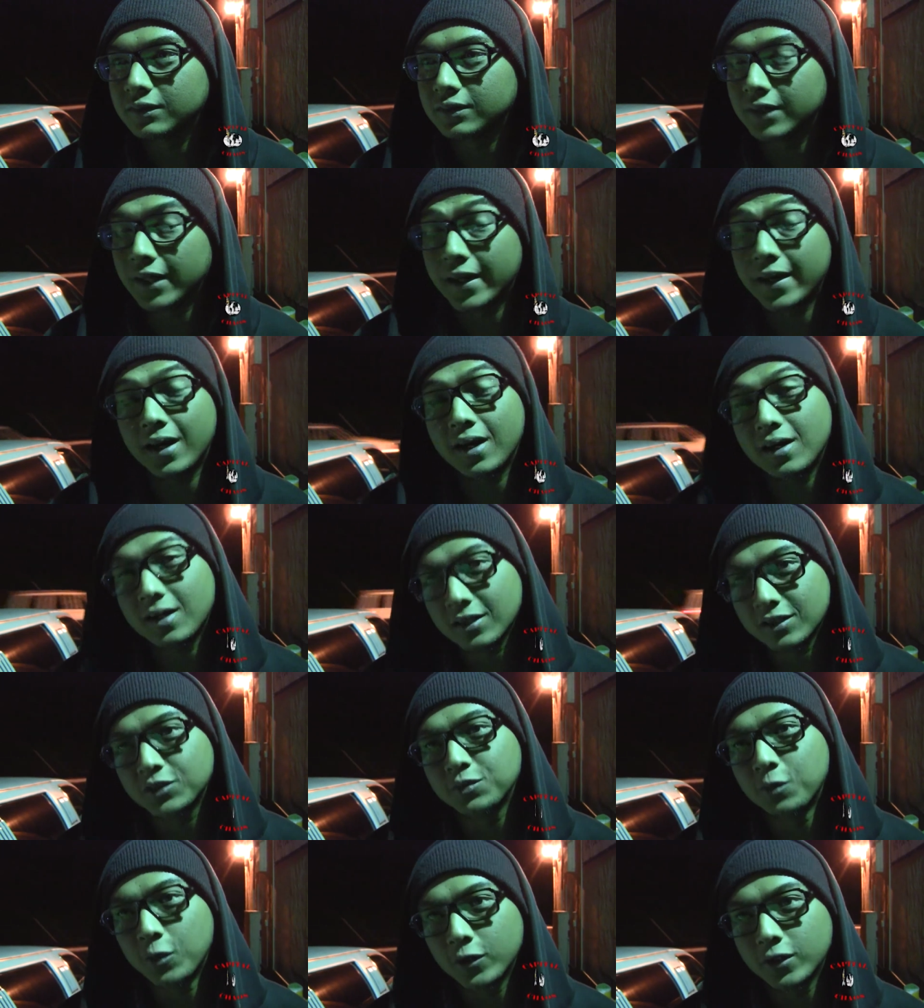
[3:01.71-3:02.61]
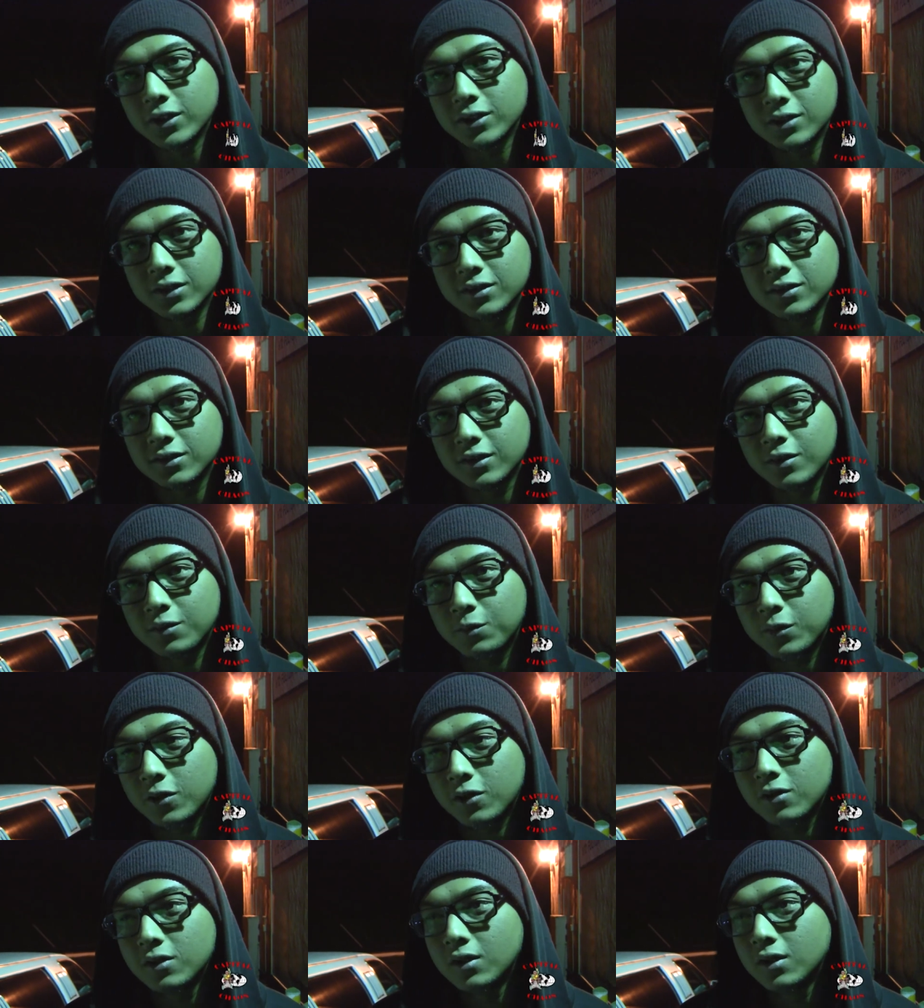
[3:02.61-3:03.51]
there are smokers in
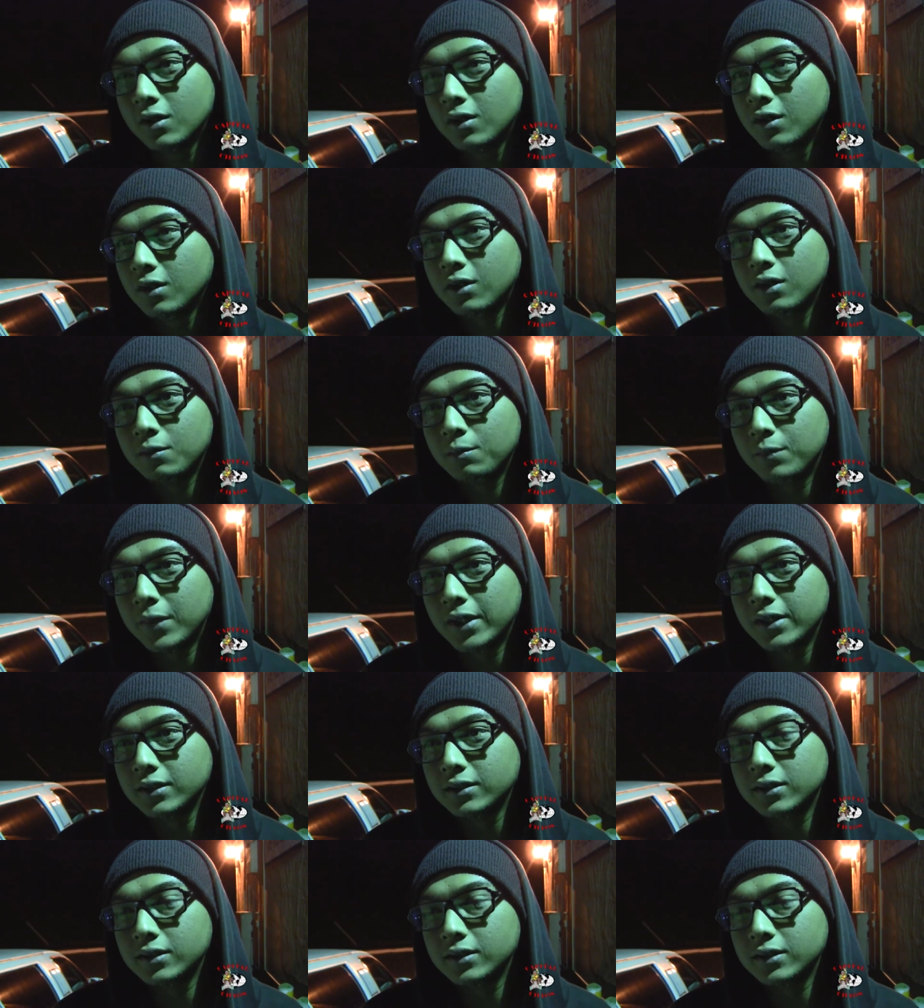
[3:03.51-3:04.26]
Singapore, but